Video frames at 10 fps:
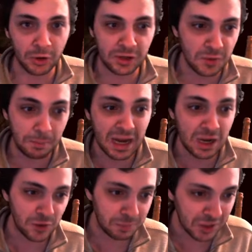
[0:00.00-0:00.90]
is
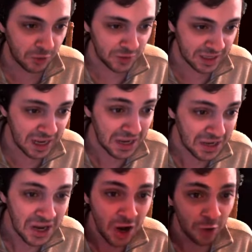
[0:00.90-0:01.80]
amazing because again,
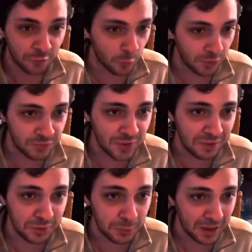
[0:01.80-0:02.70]
4 of
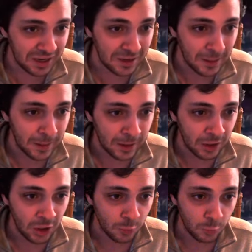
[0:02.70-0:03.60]
7, right?
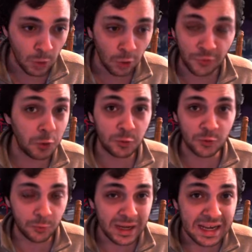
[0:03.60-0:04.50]
Well, those
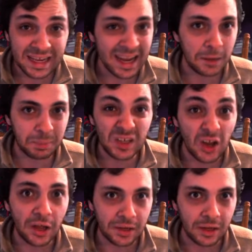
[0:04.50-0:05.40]
3 can't be
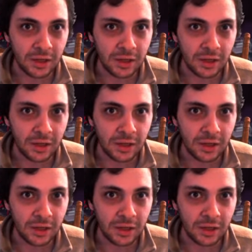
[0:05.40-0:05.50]
done.